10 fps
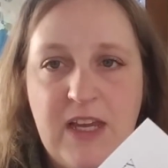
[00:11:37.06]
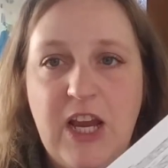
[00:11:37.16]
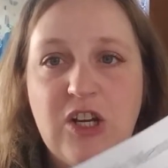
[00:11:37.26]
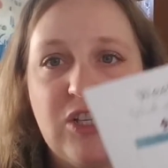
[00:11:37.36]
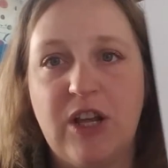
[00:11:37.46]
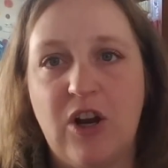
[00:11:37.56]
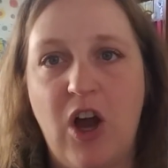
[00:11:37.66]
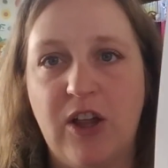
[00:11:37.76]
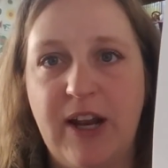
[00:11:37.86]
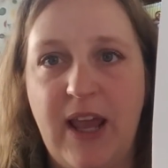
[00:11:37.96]
Here's another
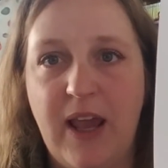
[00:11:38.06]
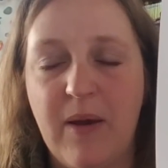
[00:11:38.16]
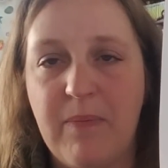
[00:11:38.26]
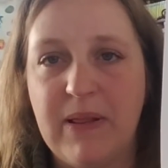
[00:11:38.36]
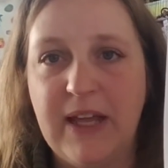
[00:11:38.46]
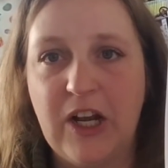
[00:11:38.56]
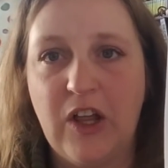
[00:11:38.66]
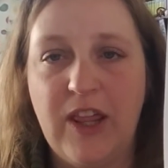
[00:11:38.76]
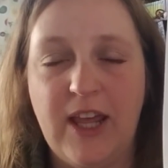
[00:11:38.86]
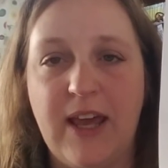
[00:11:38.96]
holiday planner
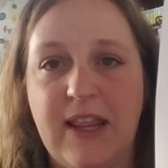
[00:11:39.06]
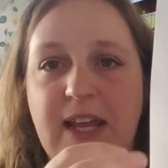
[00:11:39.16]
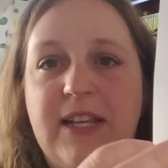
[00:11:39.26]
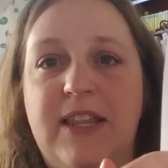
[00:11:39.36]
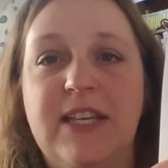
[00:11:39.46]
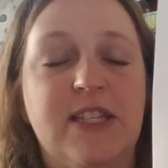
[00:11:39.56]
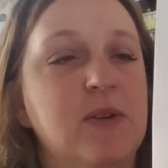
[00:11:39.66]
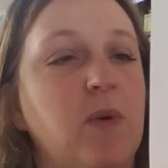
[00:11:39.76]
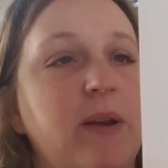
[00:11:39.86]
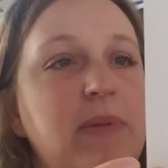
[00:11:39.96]
thing. I liked this
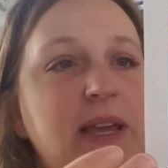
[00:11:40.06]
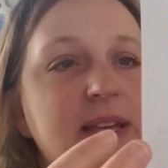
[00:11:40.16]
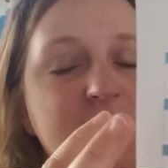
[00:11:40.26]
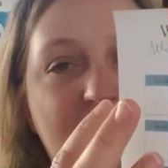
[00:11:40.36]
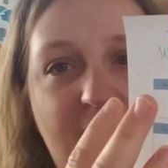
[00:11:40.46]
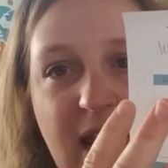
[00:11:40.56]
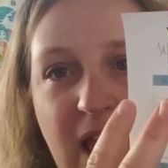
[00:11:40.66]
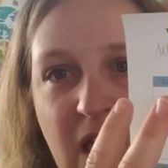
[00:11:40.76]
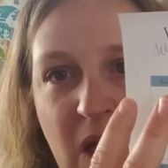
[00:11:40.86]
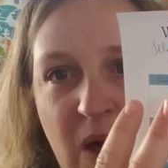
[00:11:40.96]
one because it had
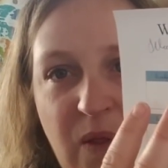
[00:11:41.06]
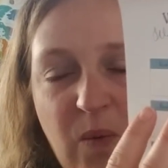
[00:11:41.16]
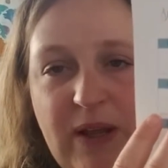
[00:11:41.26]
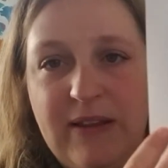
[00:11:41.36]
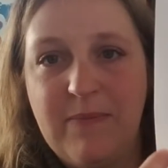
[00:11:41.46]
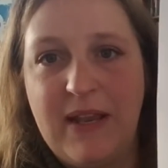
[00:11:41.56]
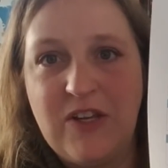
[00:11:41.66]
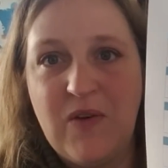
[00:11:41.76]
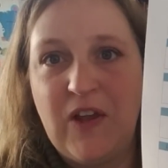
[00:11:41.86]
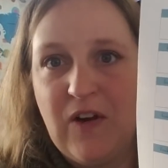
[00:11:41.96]
the weekly
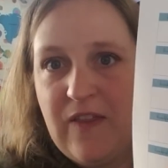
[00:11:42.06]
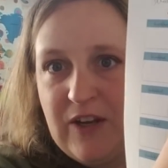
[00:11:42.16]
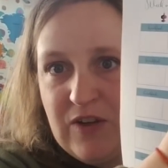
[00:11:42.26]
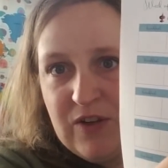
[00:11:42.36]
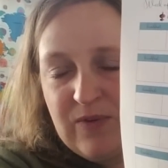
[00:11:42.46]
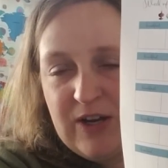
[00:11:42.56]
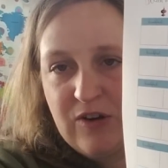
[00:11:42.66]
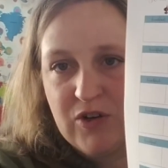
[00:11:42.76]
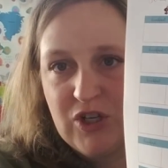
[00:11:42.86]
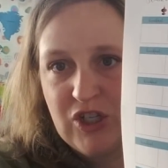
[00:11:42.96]
menu here, and then you can write your
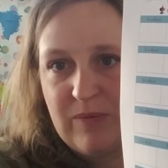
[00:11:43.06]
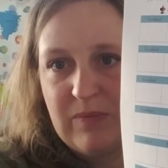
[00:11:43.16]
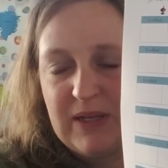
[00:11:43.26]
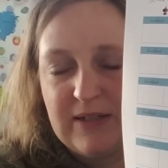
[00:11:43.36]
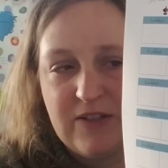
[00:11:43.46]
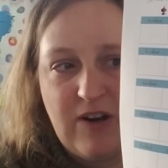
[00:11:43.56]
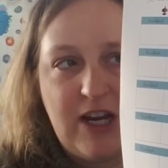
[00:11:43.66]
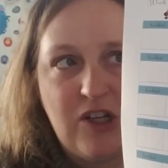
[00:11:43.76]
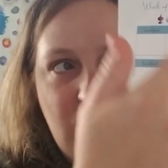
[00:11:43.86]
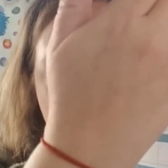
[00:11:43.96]
grocery shopping list right
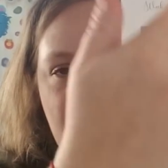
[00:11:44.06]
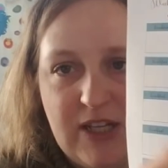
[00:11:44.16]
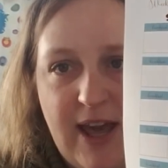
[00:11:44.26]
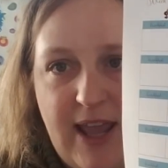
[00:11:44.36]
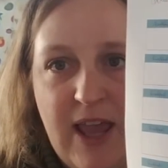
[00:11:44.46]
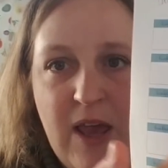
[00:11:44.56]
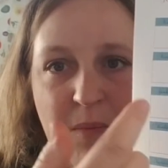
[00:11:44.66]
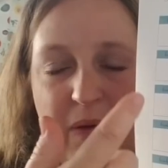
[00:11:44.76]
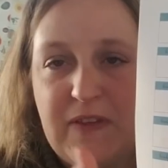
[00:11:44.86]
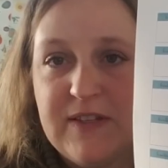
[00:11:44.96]
here. So you can just cut it,
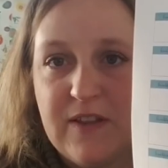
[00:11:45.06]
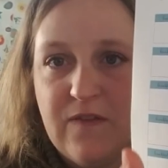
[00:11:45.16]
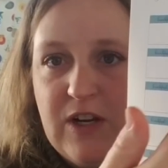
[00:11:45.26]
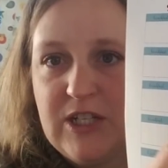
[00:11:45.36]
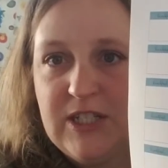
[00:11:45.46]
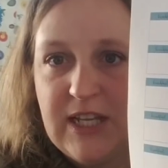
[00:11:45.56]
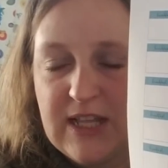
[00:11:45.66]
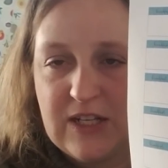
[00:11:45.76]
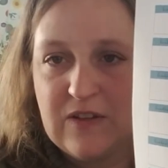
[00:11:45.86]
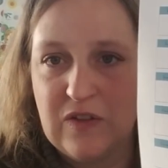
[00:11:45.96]
put this on the fridge, take
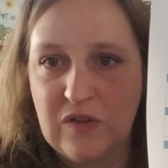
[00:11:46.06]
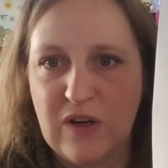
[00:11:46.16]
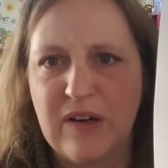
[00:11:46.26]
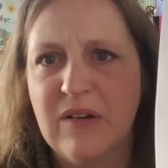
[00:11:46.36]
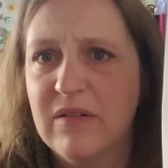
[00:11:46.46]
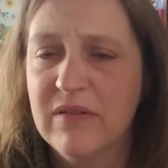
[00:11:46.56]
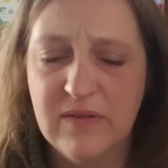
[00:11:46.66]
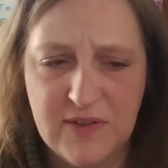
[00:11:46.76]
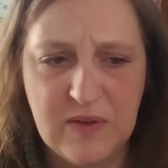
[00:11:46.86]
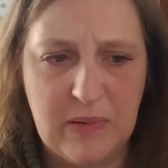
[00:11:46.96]
that to the store.
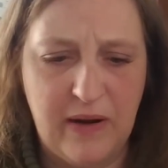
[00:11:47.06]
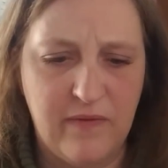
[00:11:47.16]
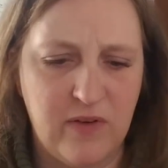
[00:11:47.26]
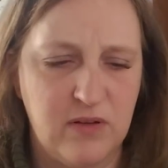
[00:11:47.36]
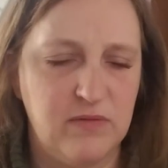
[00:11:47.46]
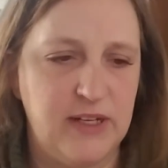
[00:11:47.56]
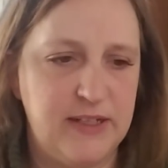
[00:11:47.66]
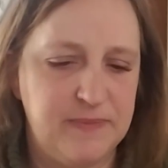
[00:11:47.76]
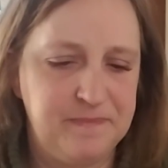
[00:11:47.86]
Super helpful, right?